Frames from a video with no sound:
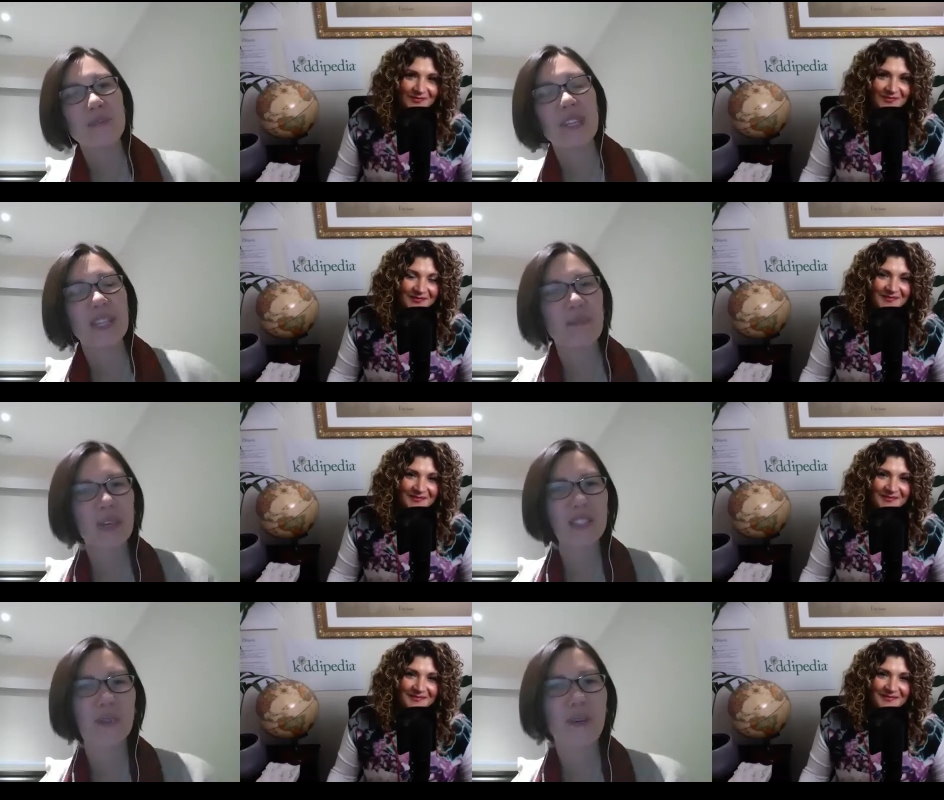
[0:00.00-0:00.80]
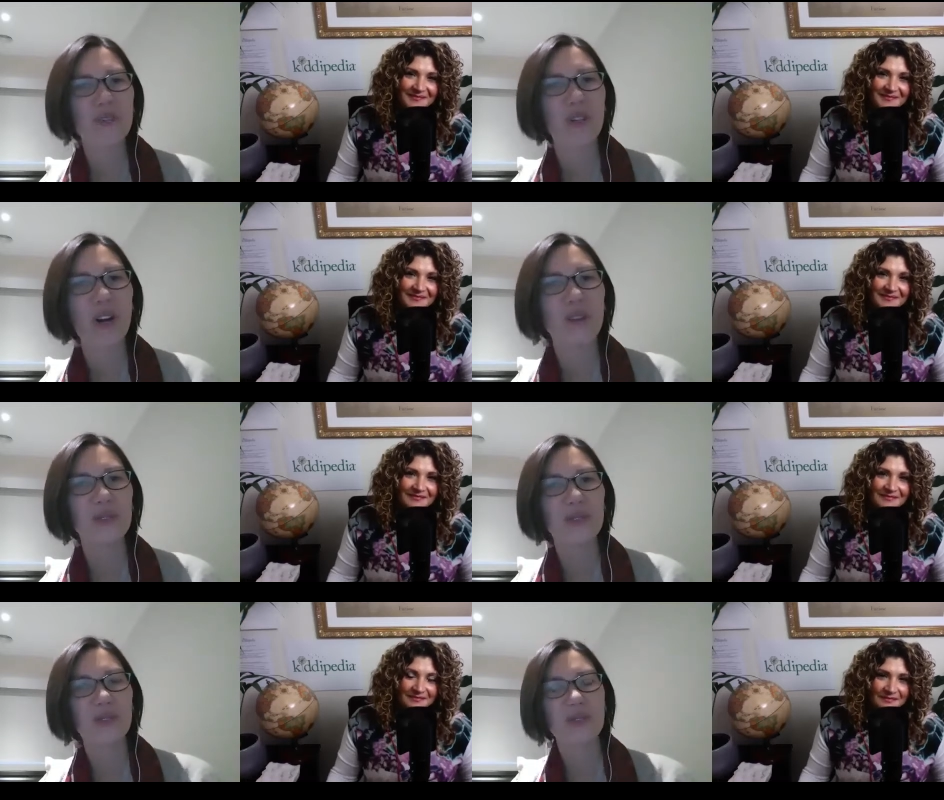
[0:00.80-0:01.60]
Speaker 1: taken back to our
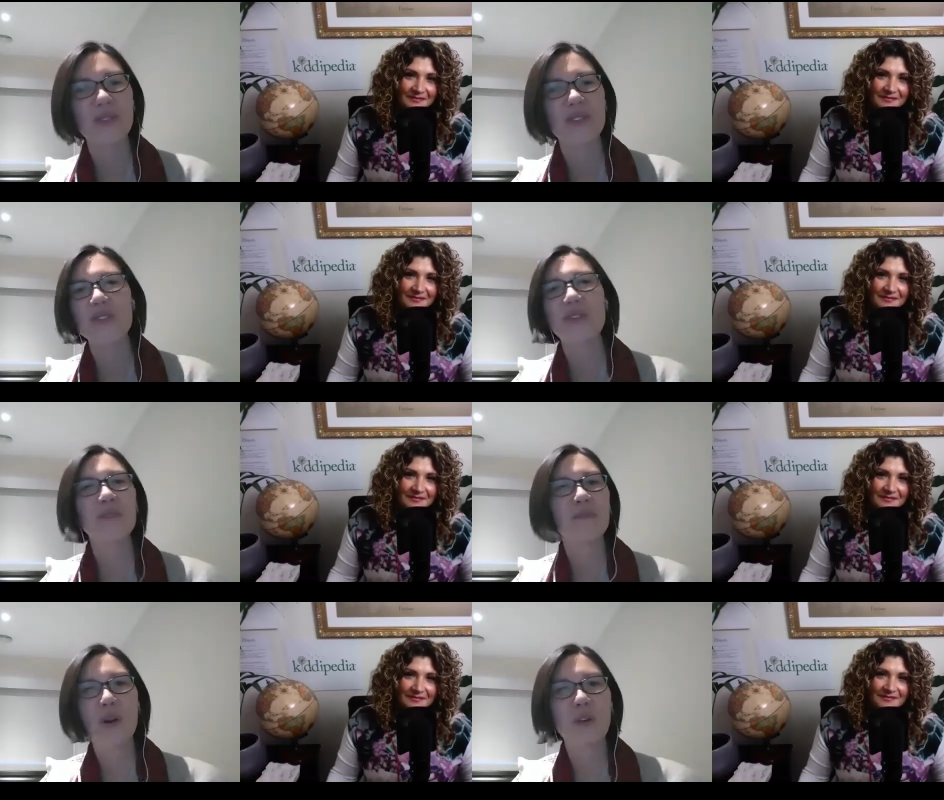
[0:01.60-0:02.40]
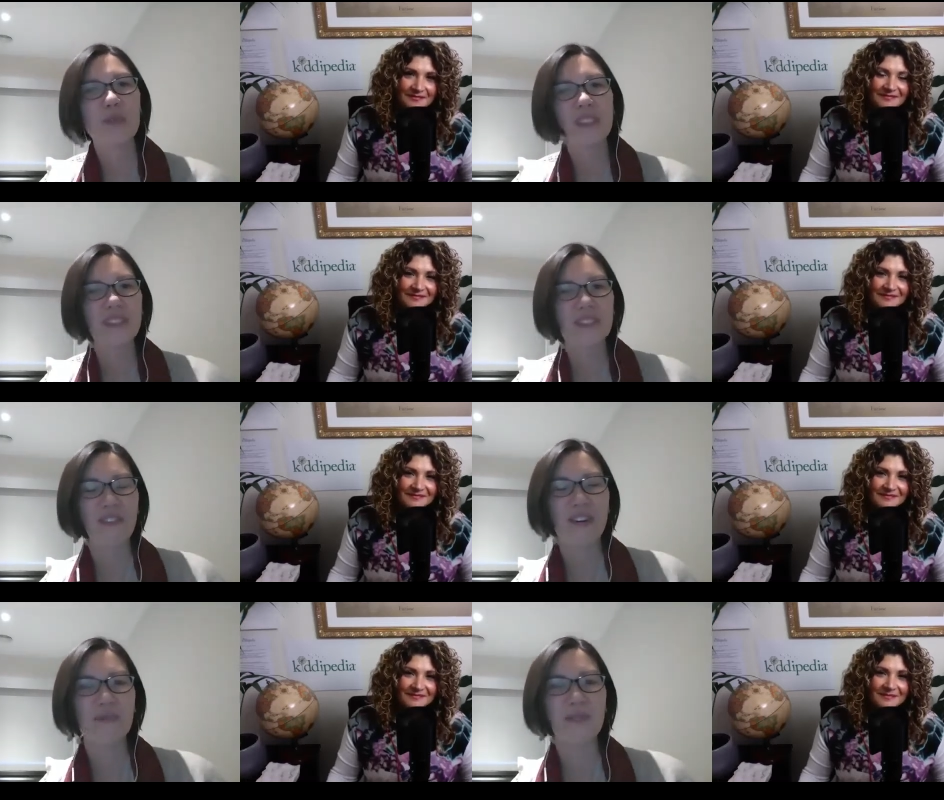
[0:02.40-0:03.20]
childhood or a certain moment in
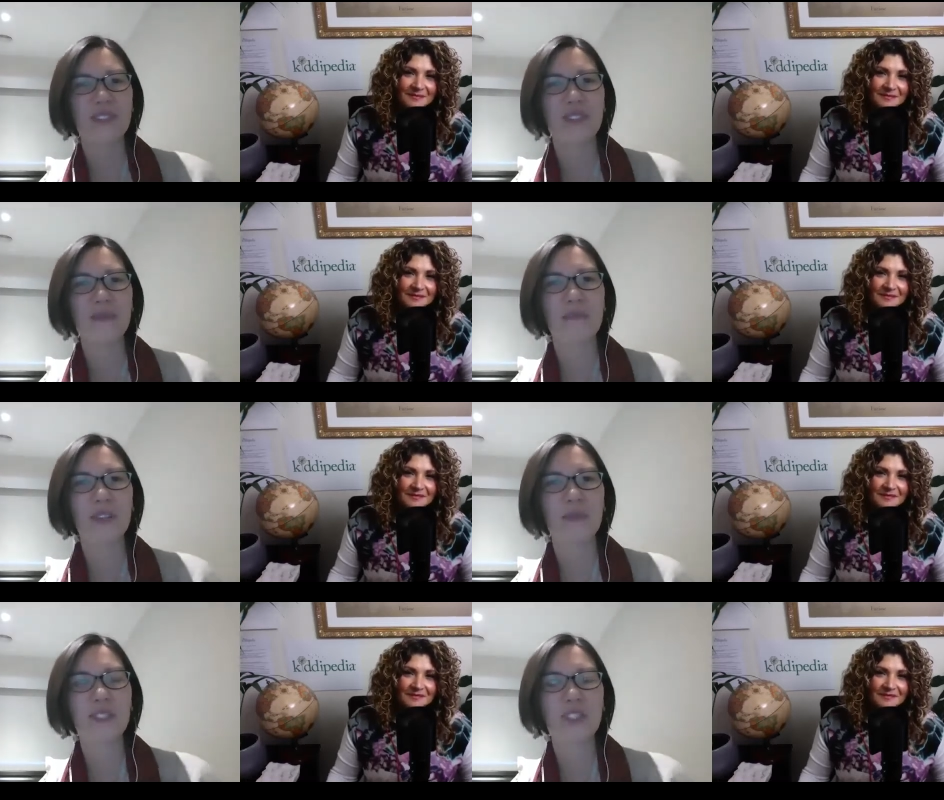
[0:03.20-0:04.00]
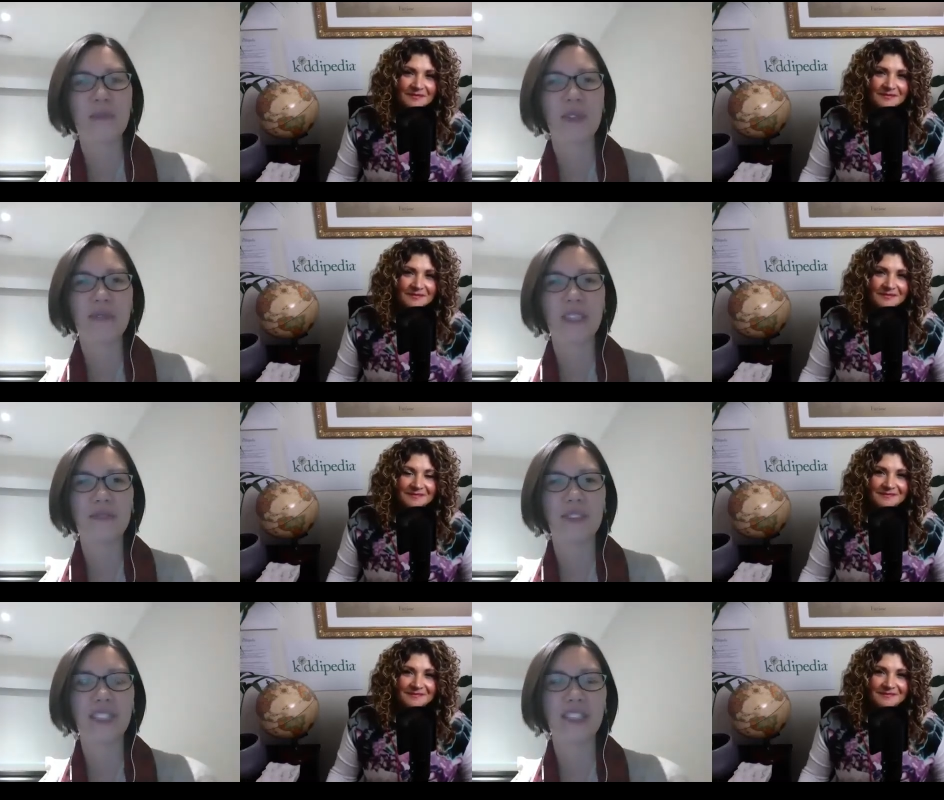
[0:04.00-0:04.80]
time, which is, which can be really,
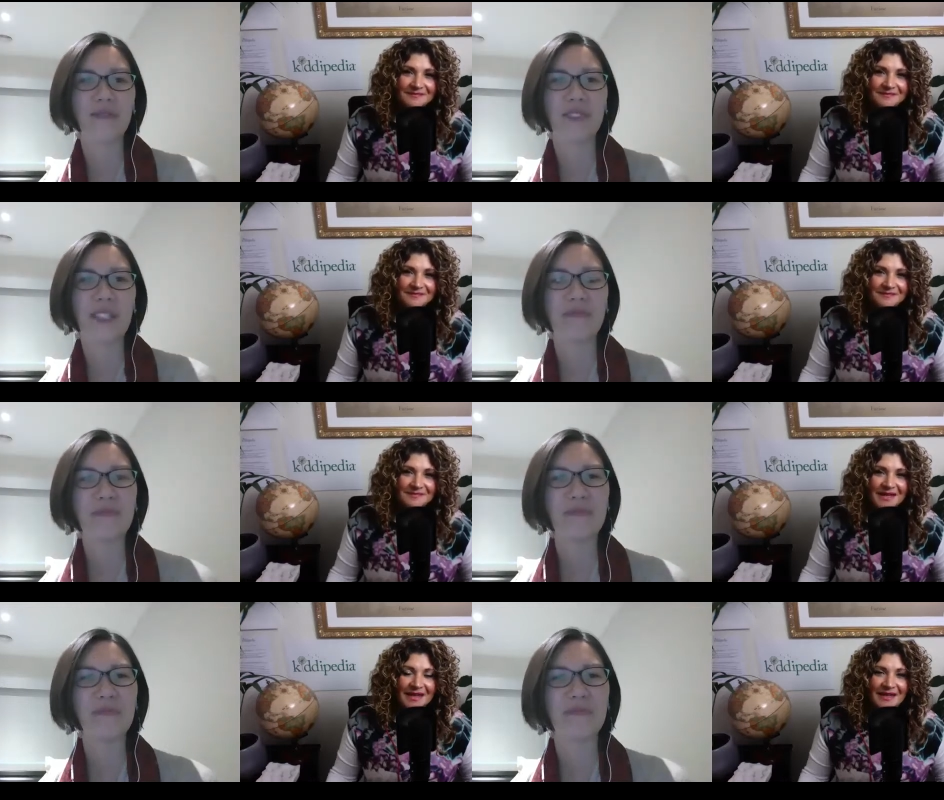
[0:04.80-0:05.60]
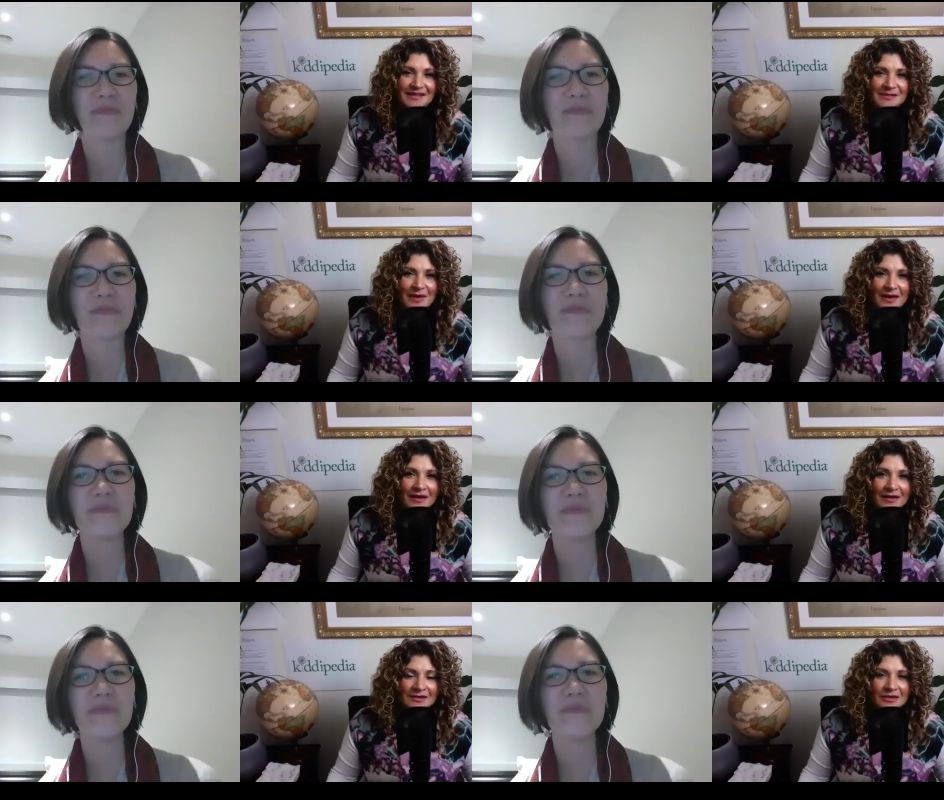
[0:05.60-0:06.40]
really
Speaker 2: lovely anchors back
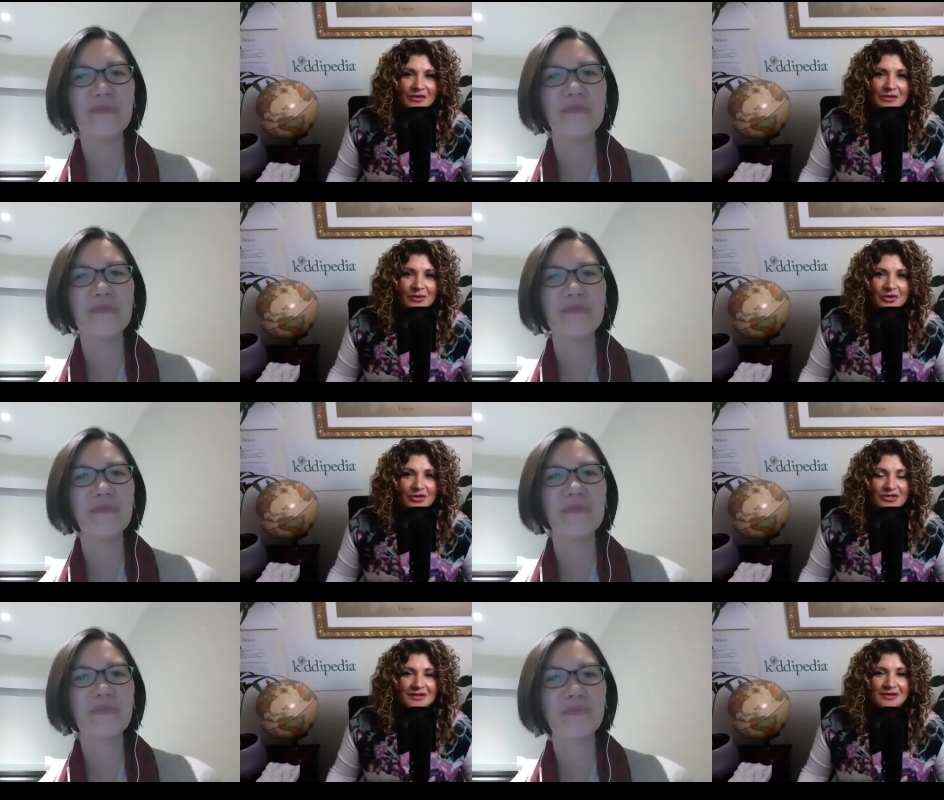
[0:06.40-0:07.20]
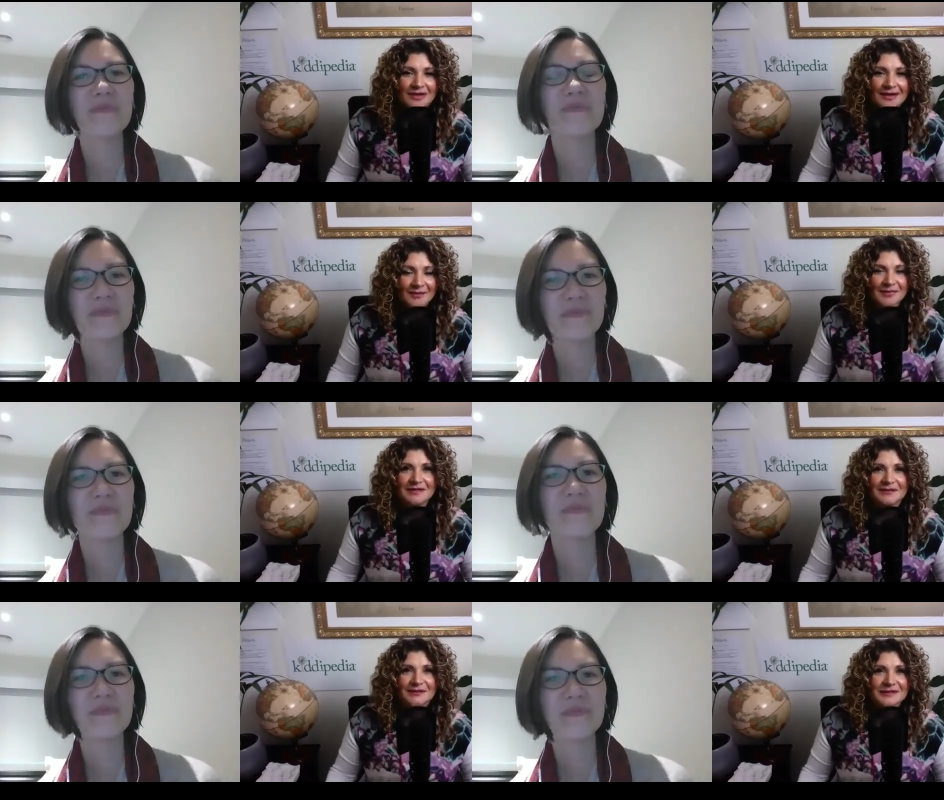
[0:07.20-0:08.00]
to an emotion.
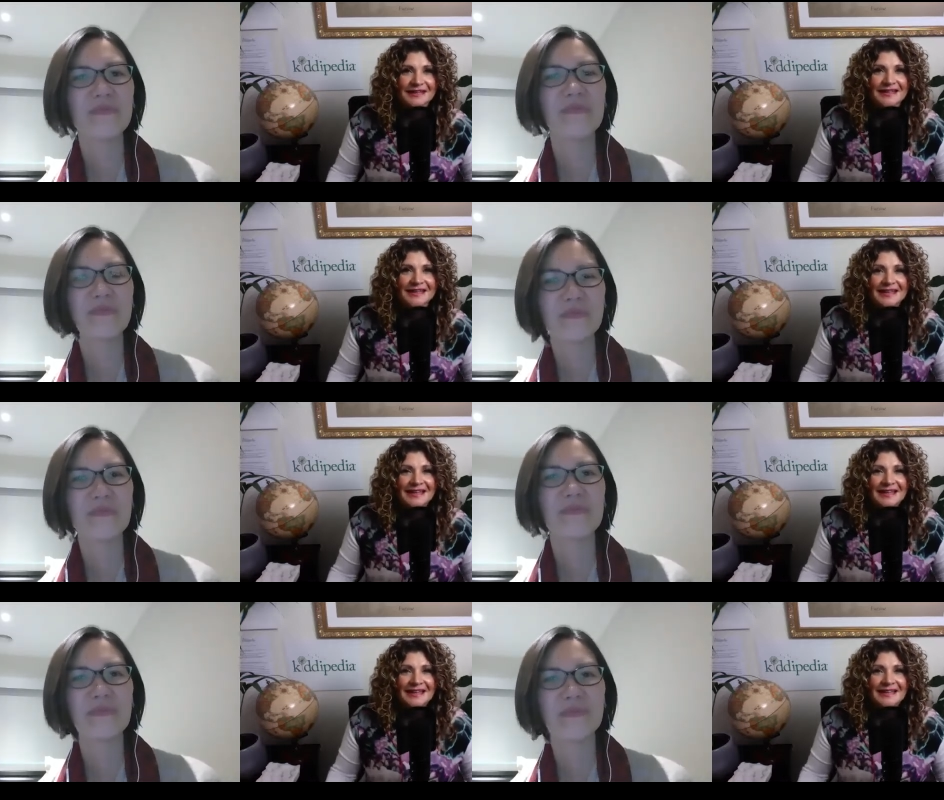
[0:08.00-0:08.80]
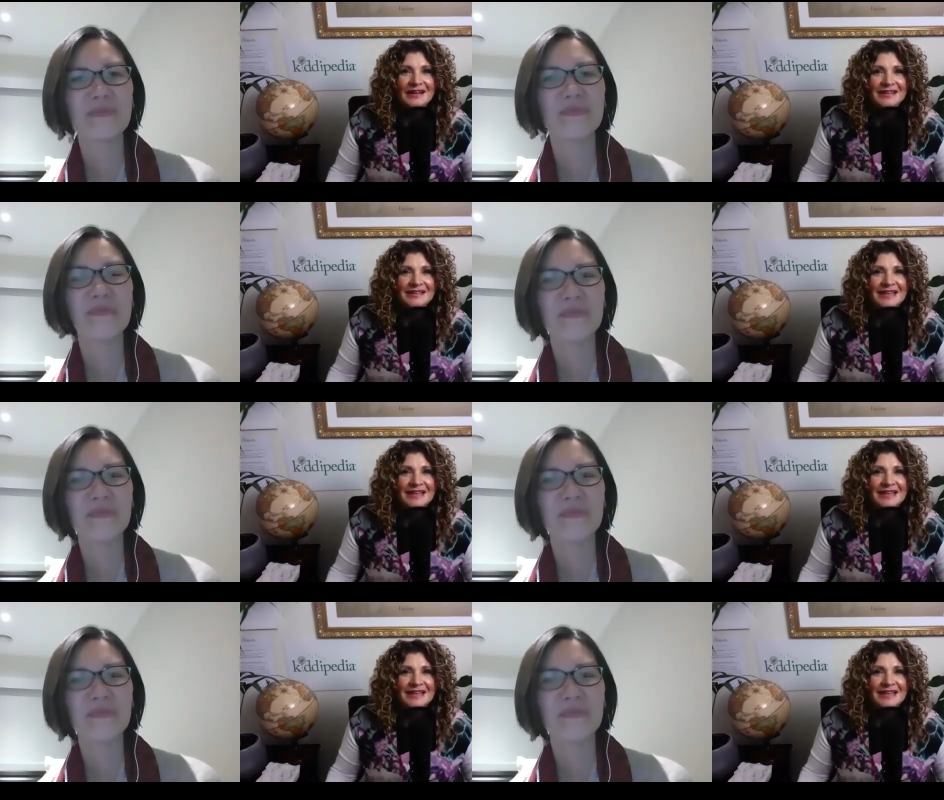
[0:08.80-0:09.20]
Absolutely. Now, in